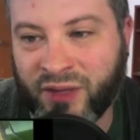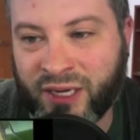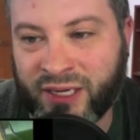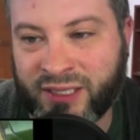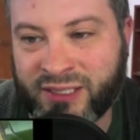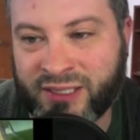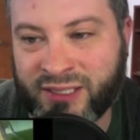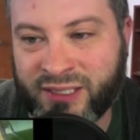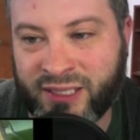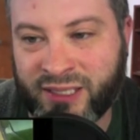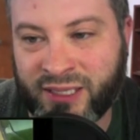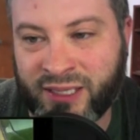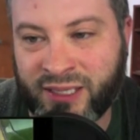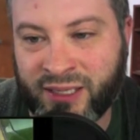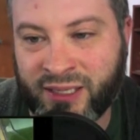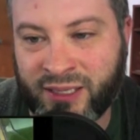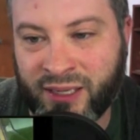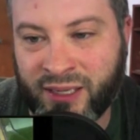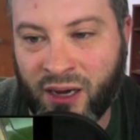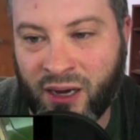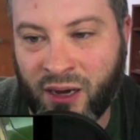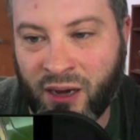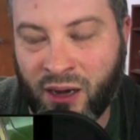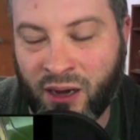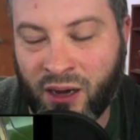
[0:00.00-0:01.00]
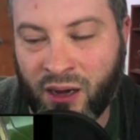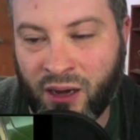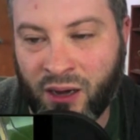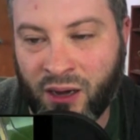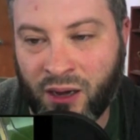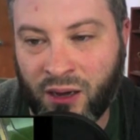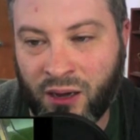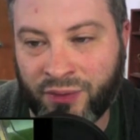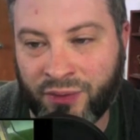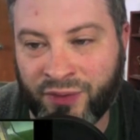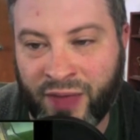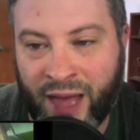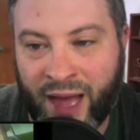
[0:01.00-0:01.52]
going to see
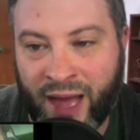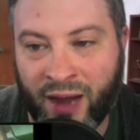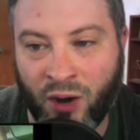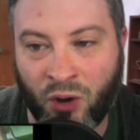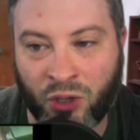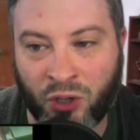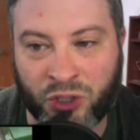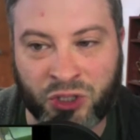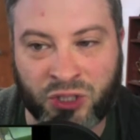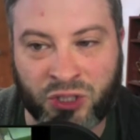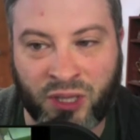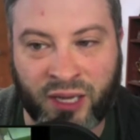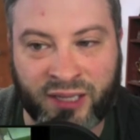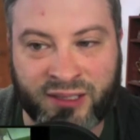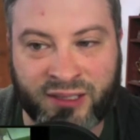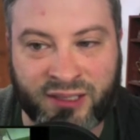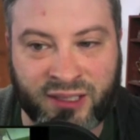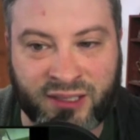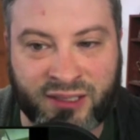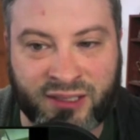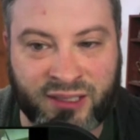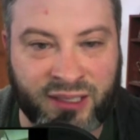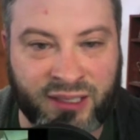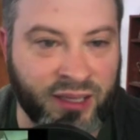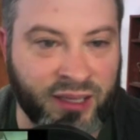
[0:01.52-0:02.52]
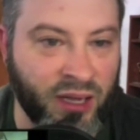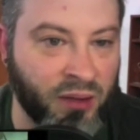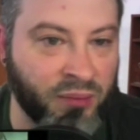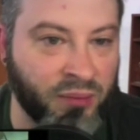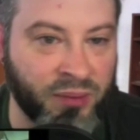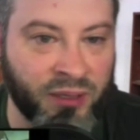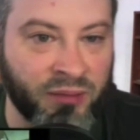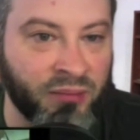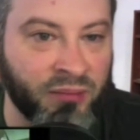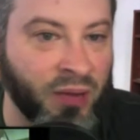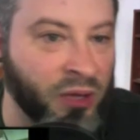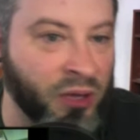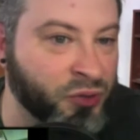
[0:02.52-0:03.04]
that on July
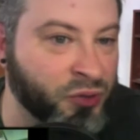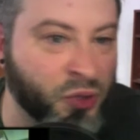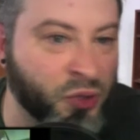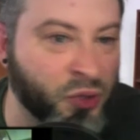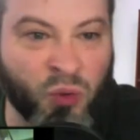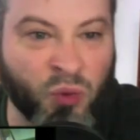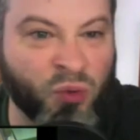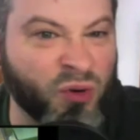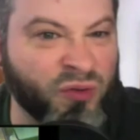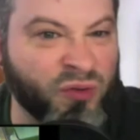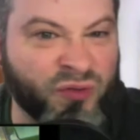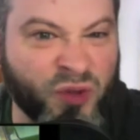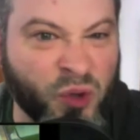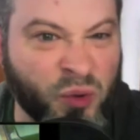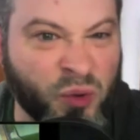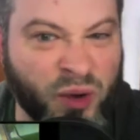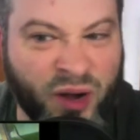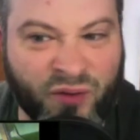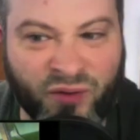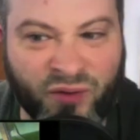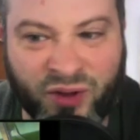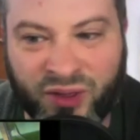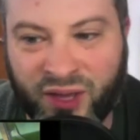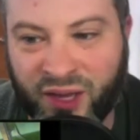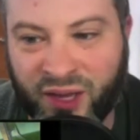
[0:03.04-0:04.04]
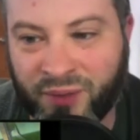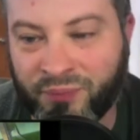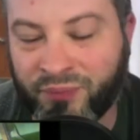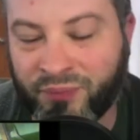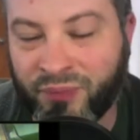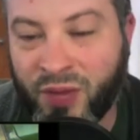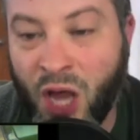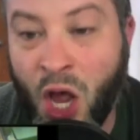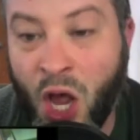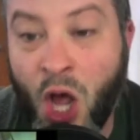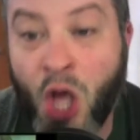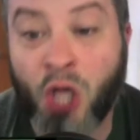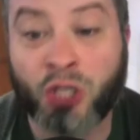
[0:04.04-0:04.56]
16th. I'll do a review and everything.
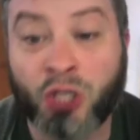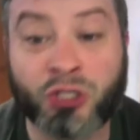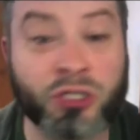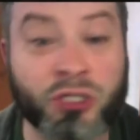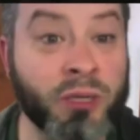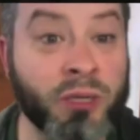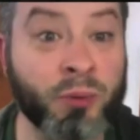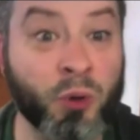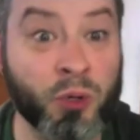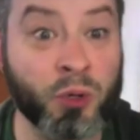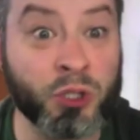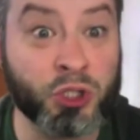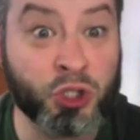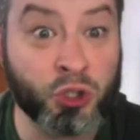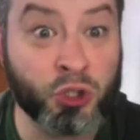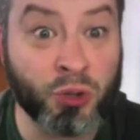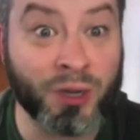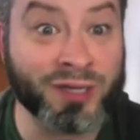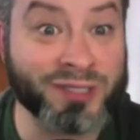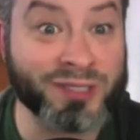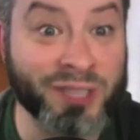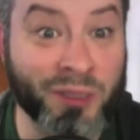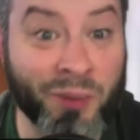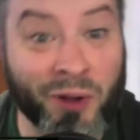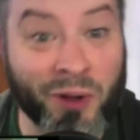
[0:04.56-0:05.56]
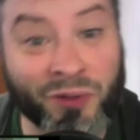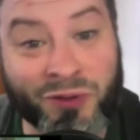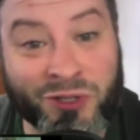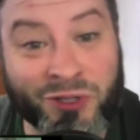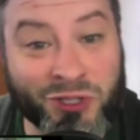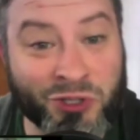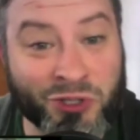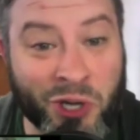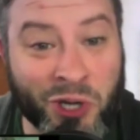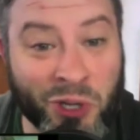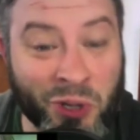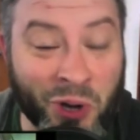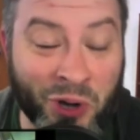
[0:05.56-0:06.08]
So tell me, what did you guys think about this
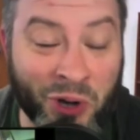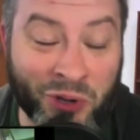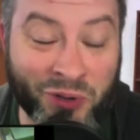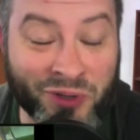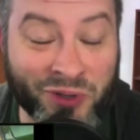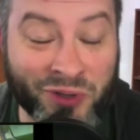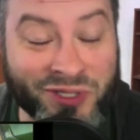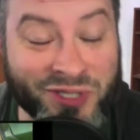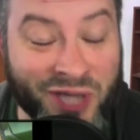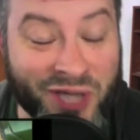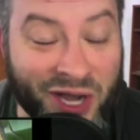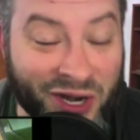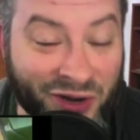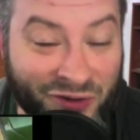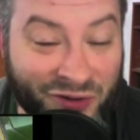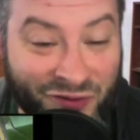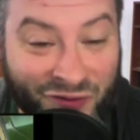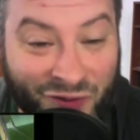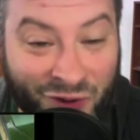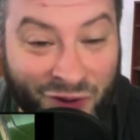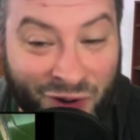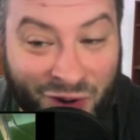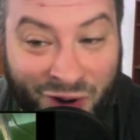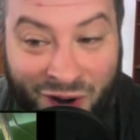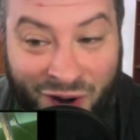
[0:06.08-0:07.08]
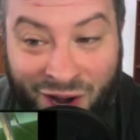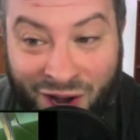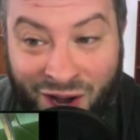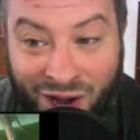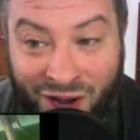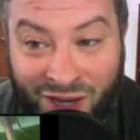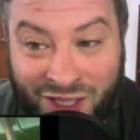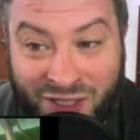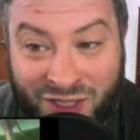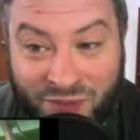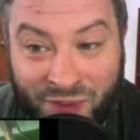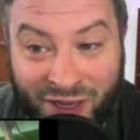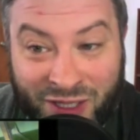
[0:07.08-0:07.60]
trailer? Are you excited
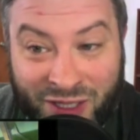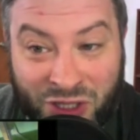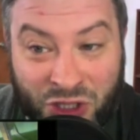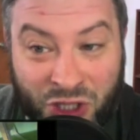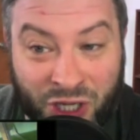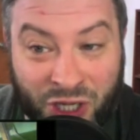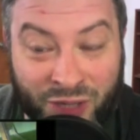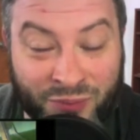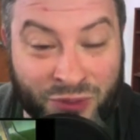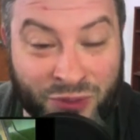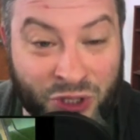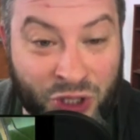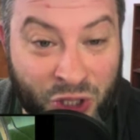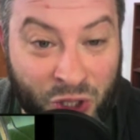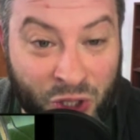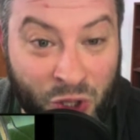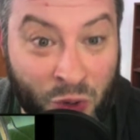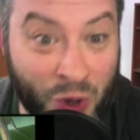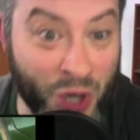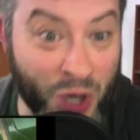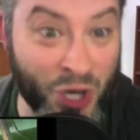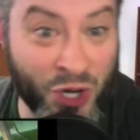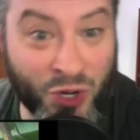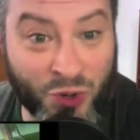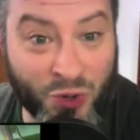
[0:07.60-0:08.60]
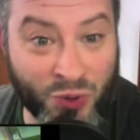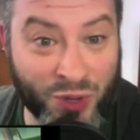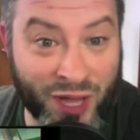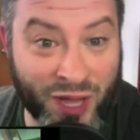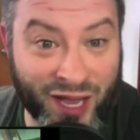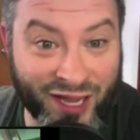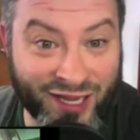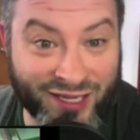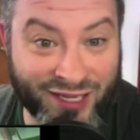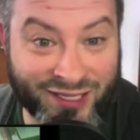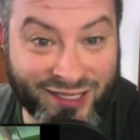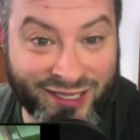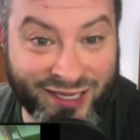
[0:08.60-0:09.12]
for Space Jam 2, A New
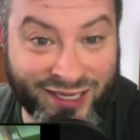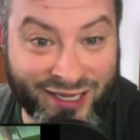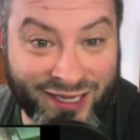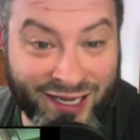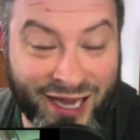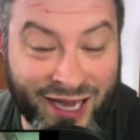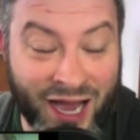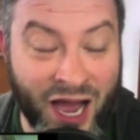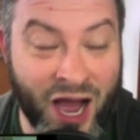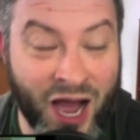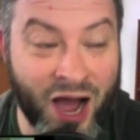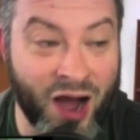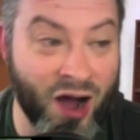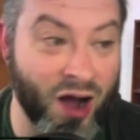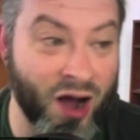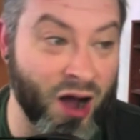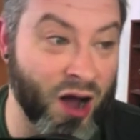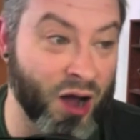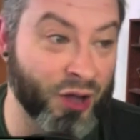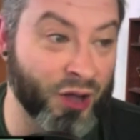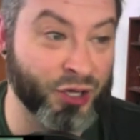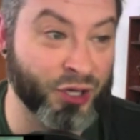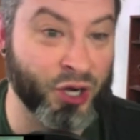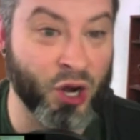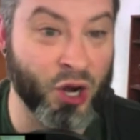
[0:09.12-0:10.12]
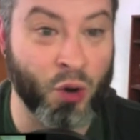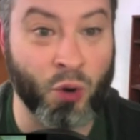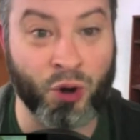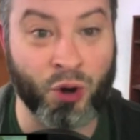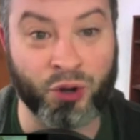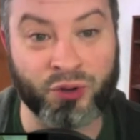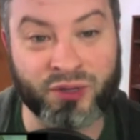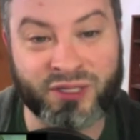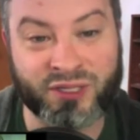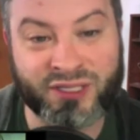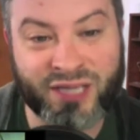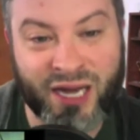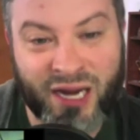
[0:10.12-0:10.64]
Legacy? You know, are
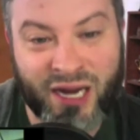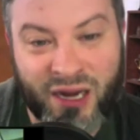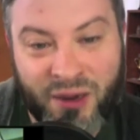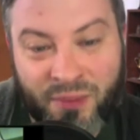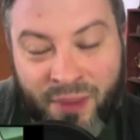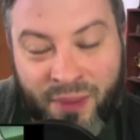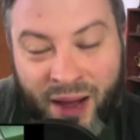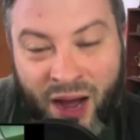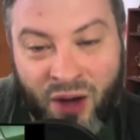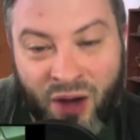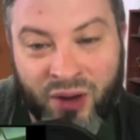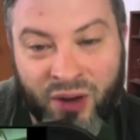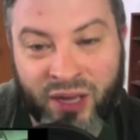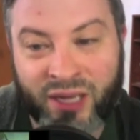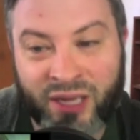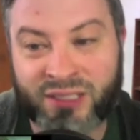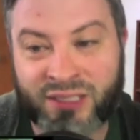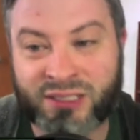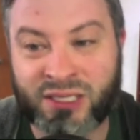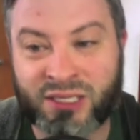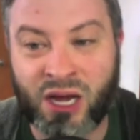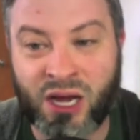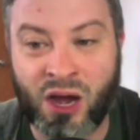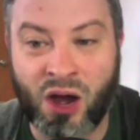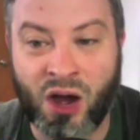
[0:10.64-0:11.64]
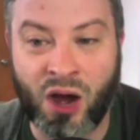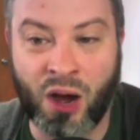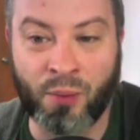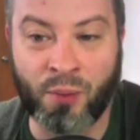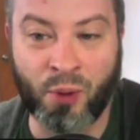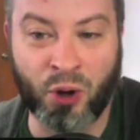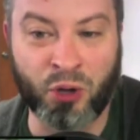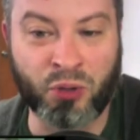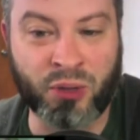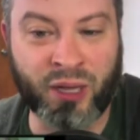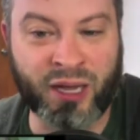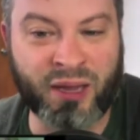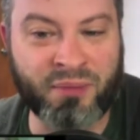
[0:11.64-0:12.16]
you excited about it?
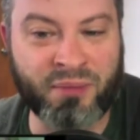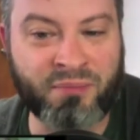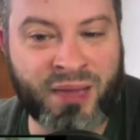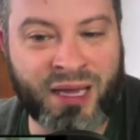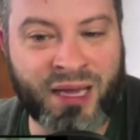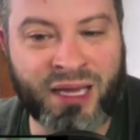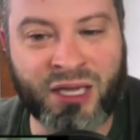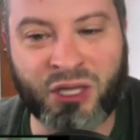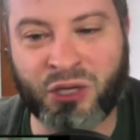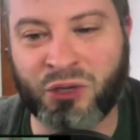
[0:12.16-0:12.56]
Are you like me and